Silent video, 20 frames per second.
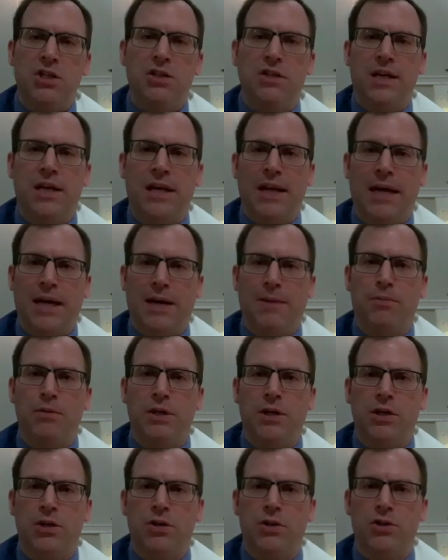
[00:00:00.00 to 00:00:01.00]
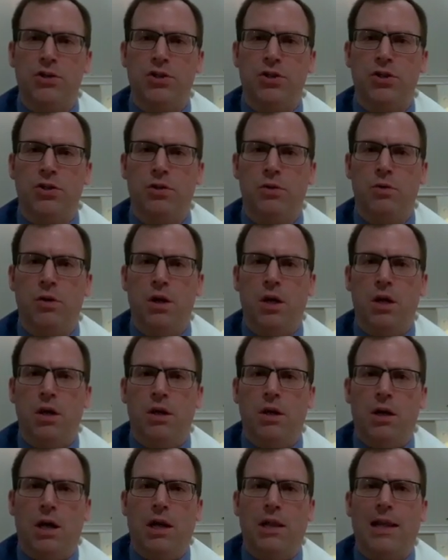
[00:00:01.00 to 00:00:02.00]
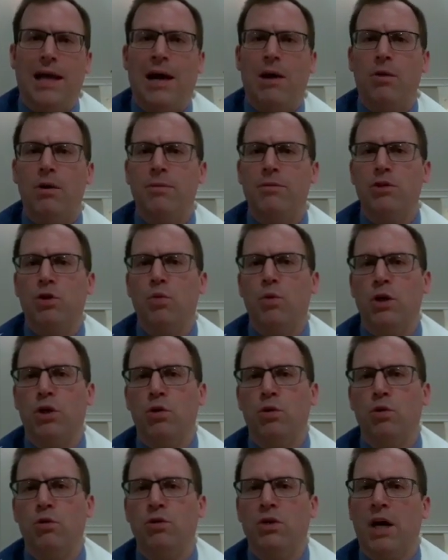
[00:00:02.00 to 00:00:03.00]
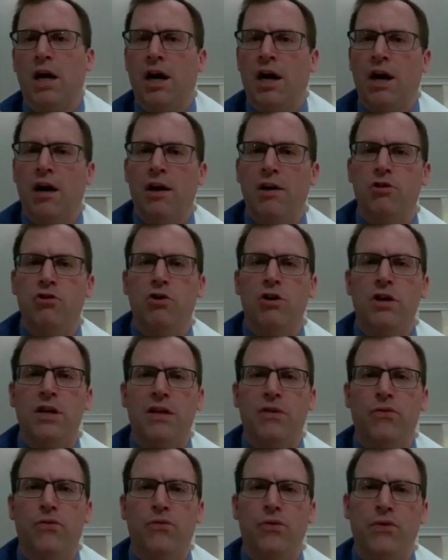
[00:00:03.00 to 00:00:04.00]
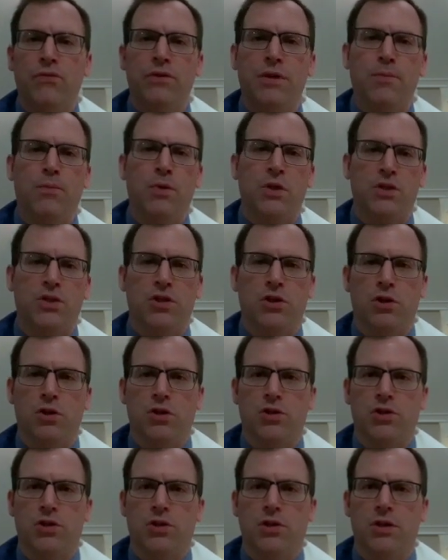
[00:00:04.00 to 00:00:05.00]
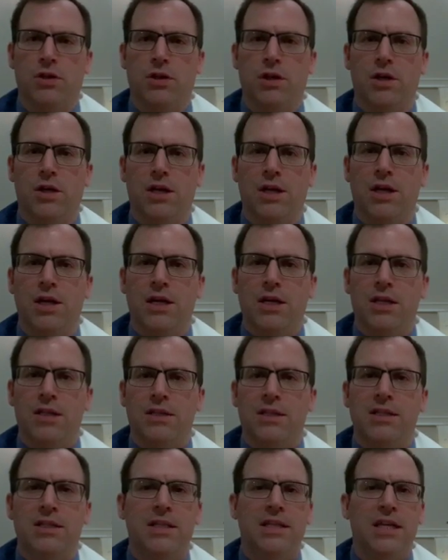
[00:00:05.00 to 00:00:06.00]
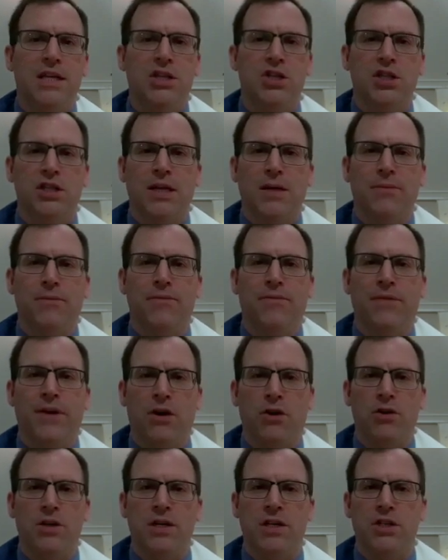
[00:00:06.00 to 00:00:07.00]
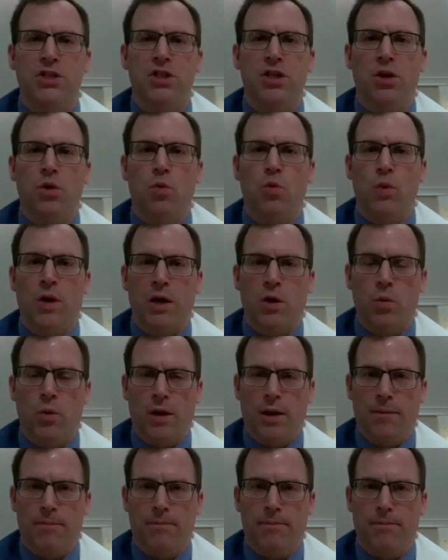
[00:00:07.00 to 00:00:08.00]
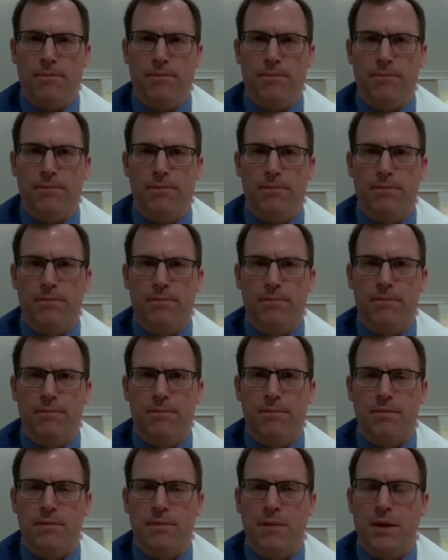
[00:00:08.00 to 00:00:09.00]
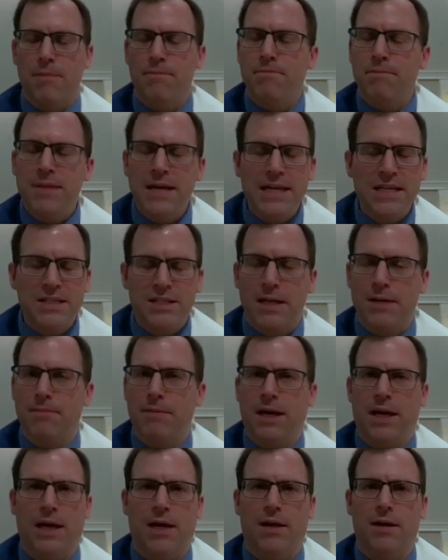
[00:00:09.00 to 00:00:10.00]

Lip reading: the camp leaders to allow him to recruit 150 prisoners to teach them Verdi's Requiem. Amazing man.